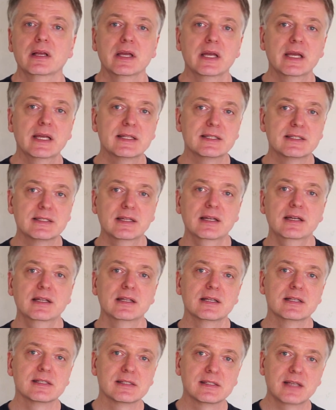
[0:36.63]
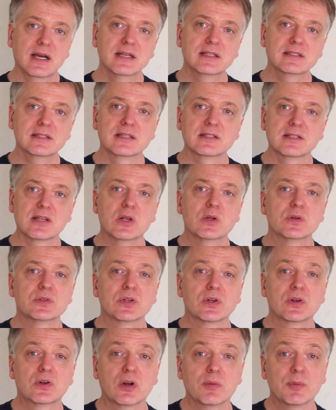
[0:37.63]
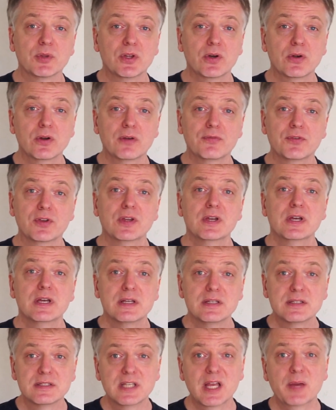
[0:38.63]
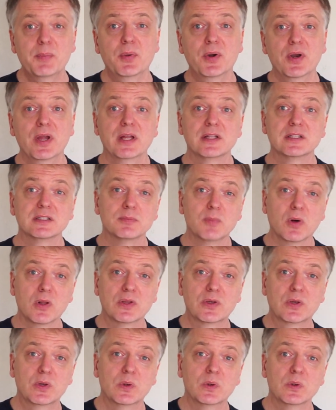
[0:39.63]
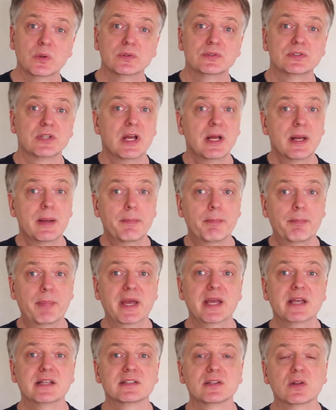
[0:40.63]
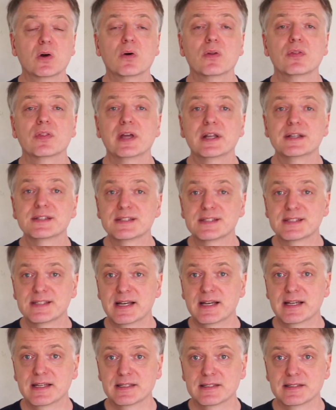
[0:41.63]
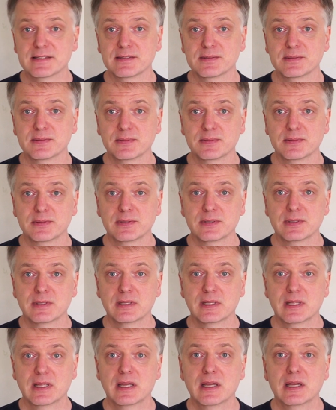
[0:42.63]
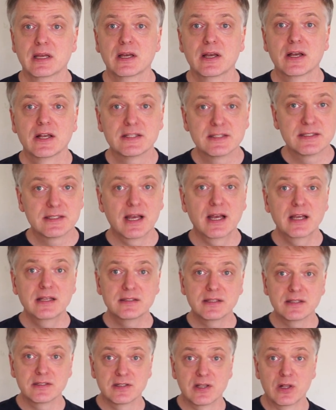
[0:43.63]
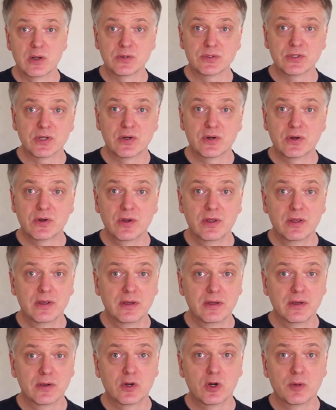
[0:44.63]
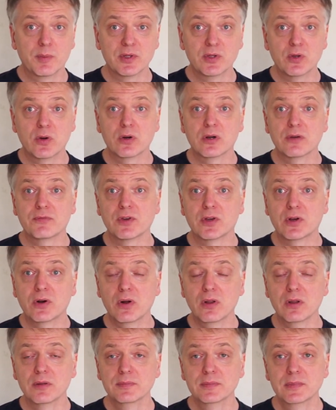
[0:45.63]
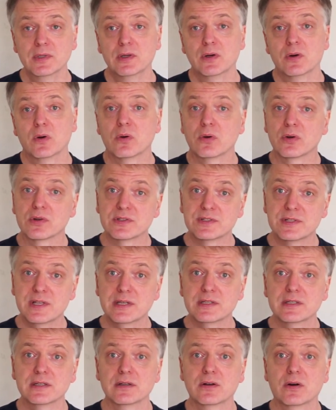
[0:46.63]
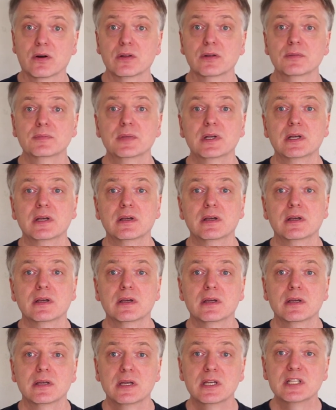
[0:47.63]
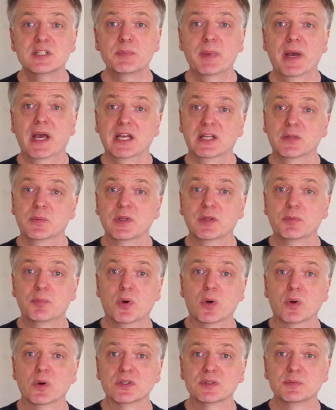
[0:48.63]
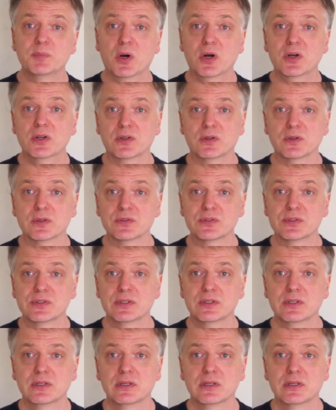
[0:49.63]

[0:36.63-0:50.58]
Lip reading: Instead, size exclusion chromatography separates molecules based on their size. A size exclusion chromatography column, or SEC column, is packed with porous particles.